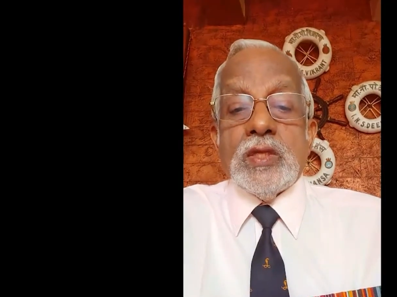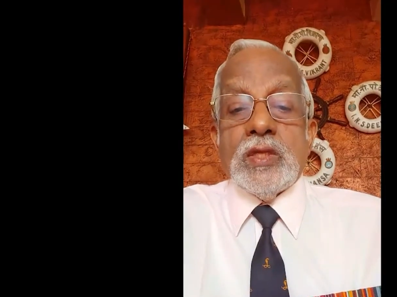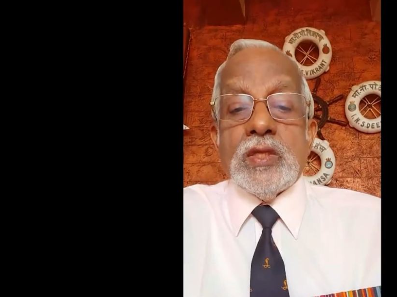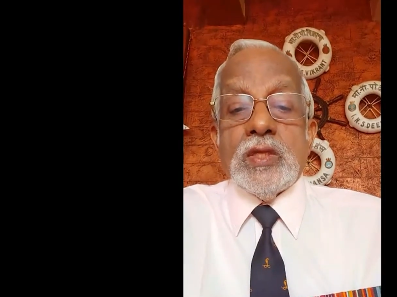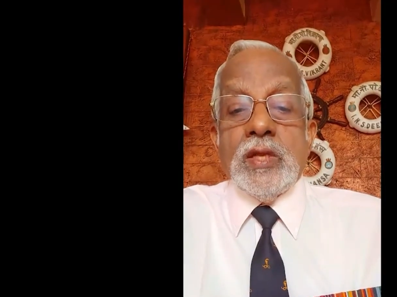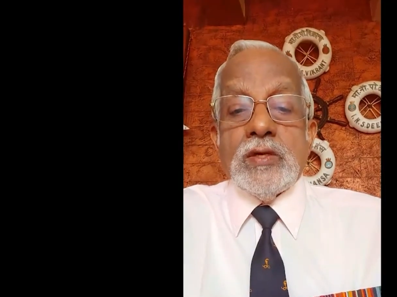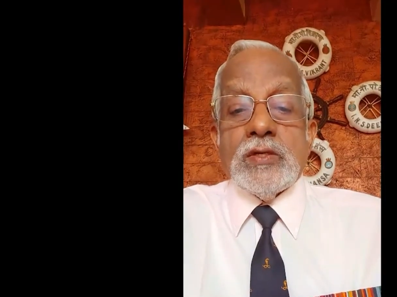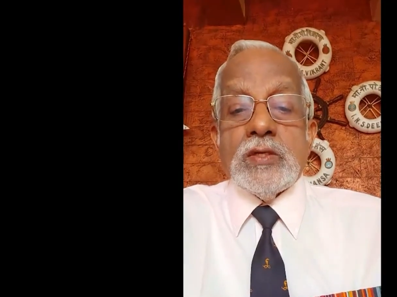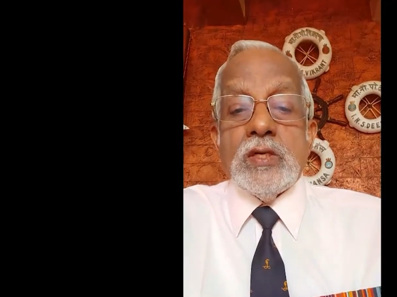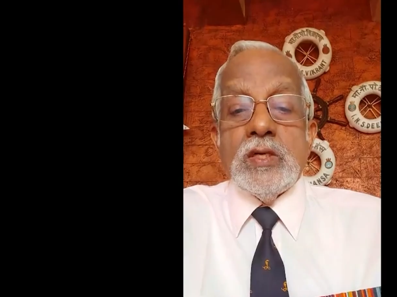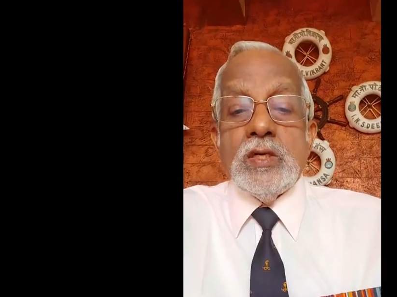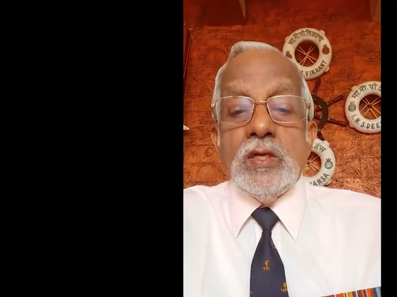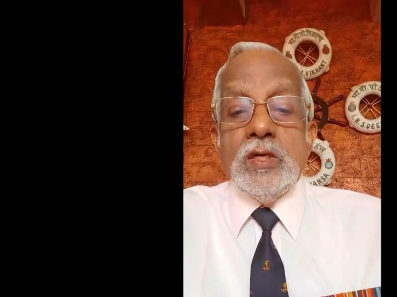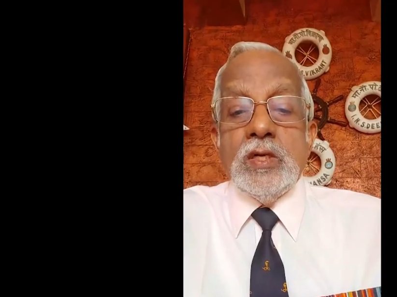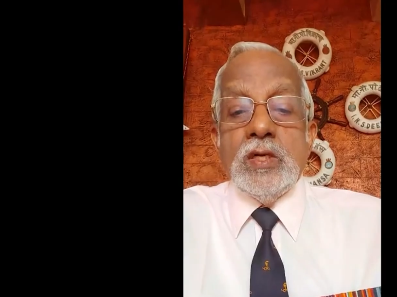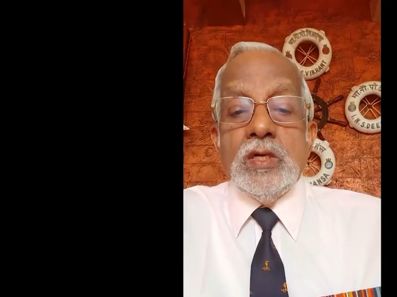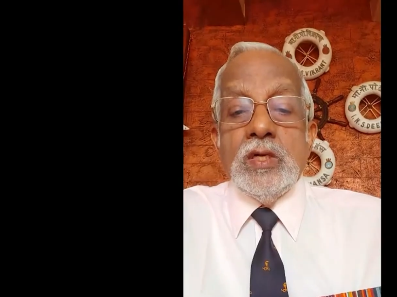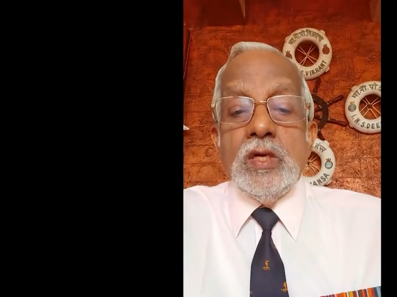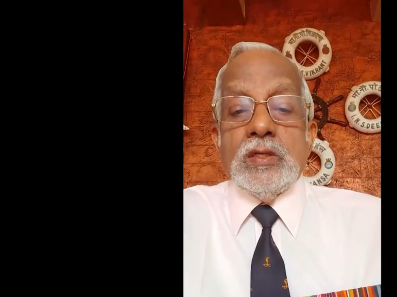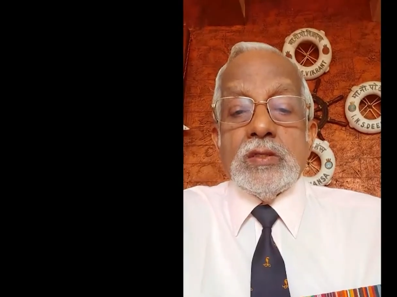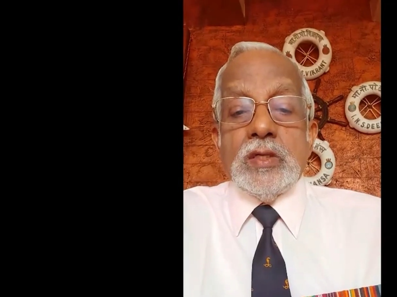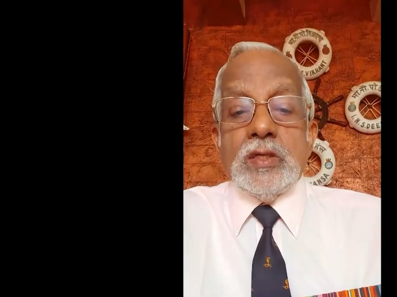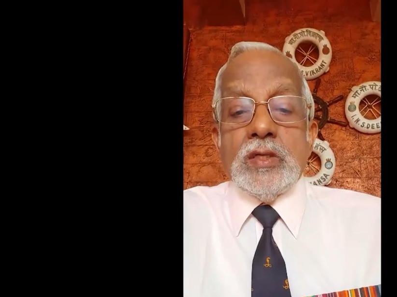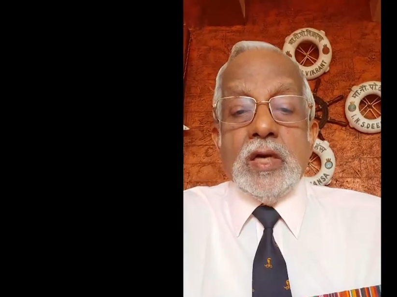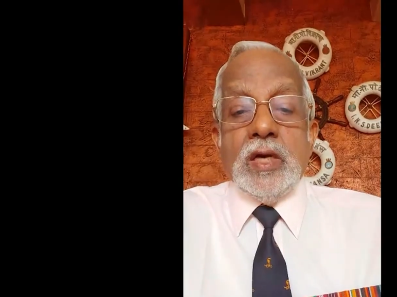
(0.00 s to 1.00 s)
that,
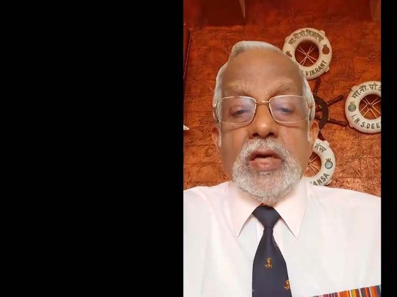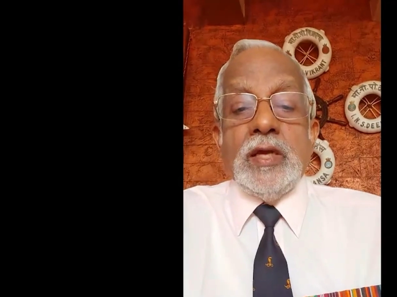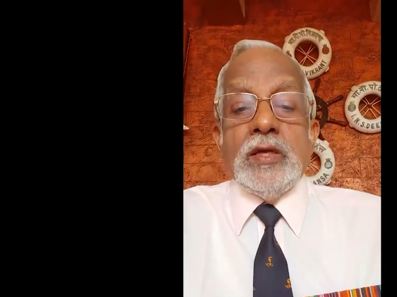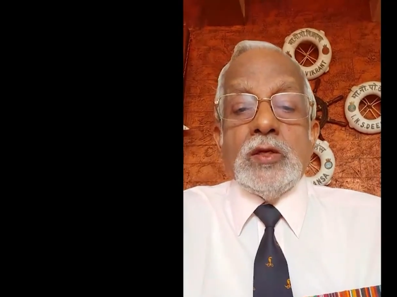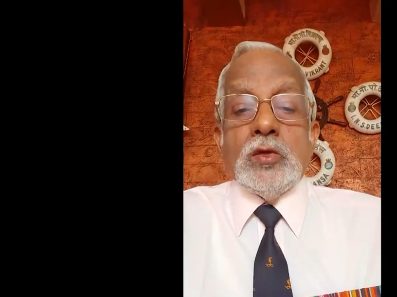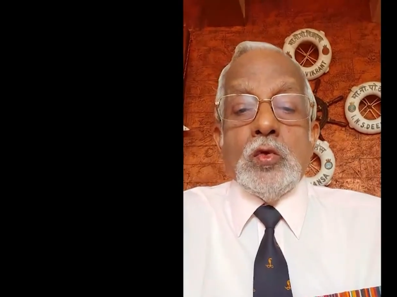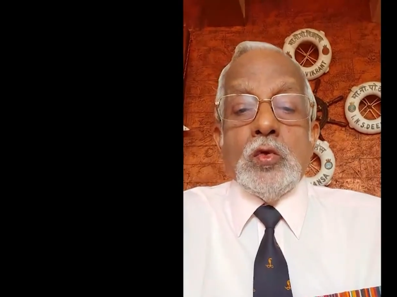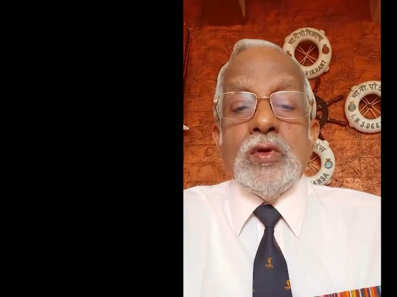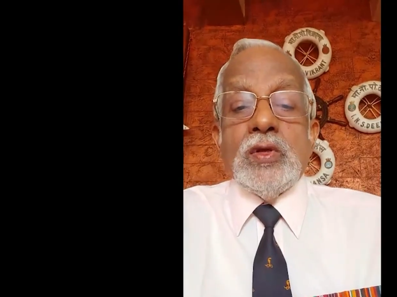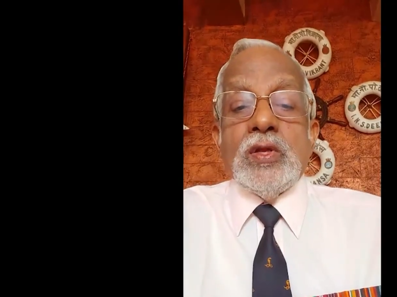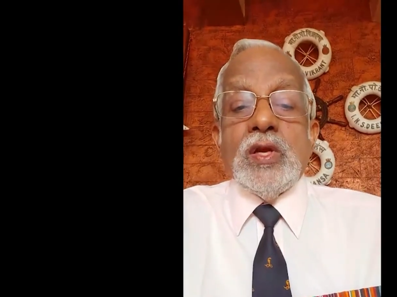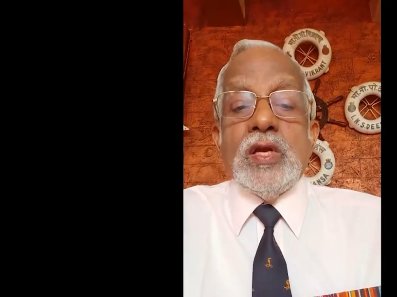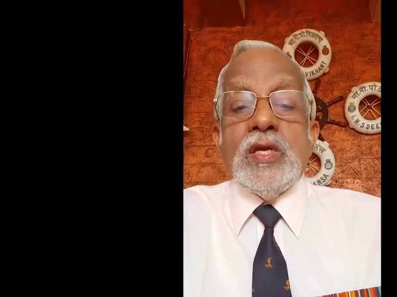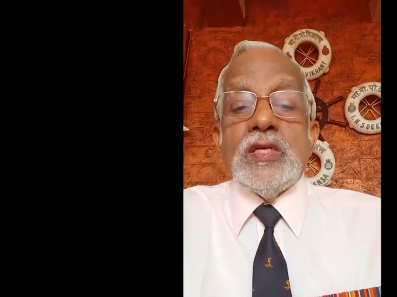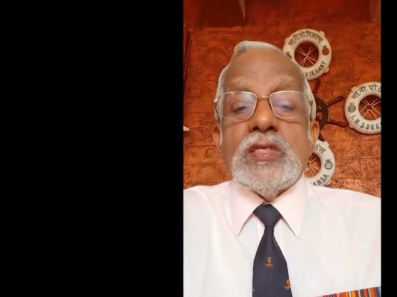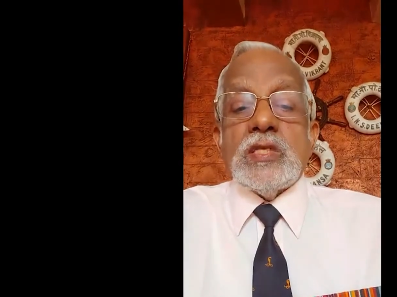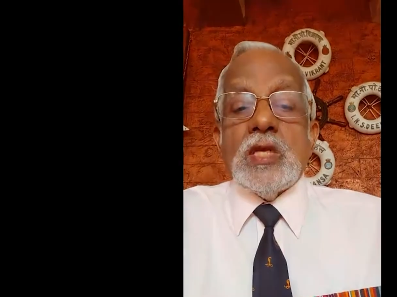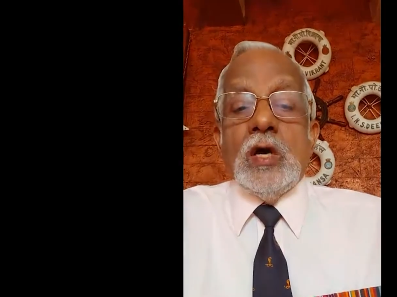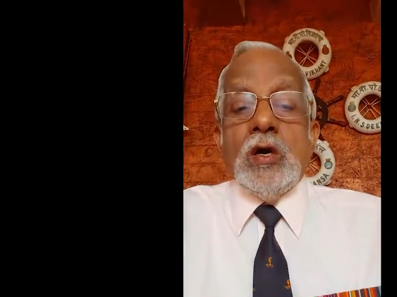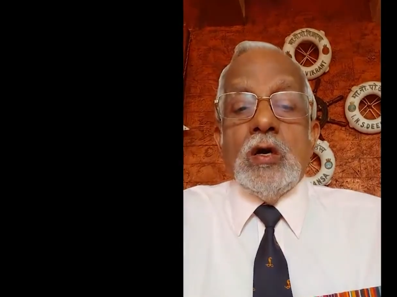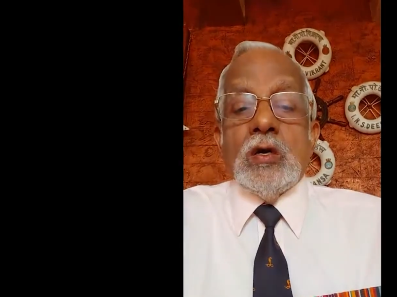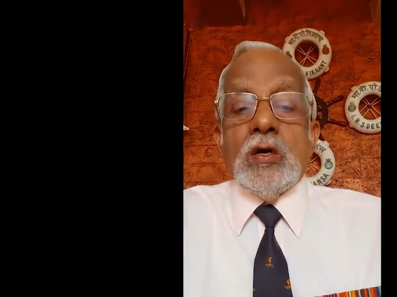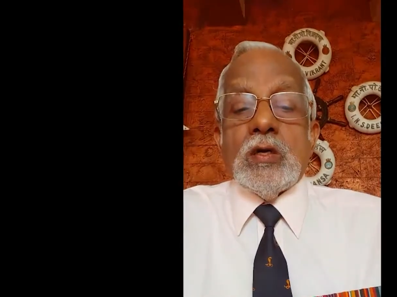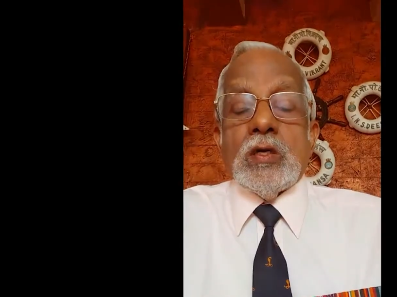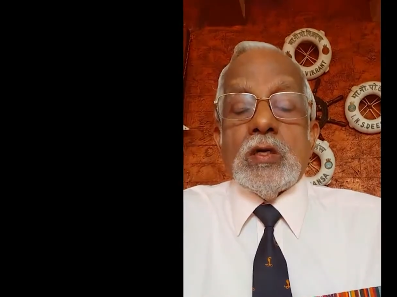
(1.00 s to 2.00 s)
trying to increase
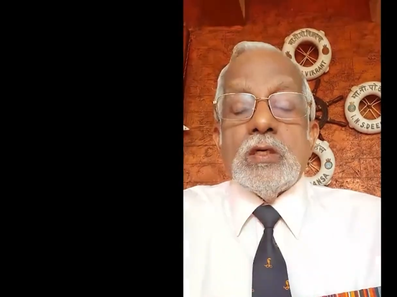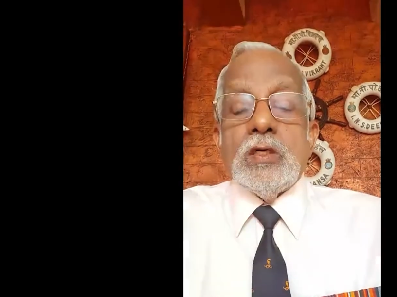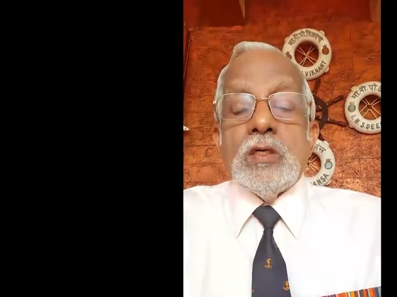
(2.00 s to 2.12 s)
our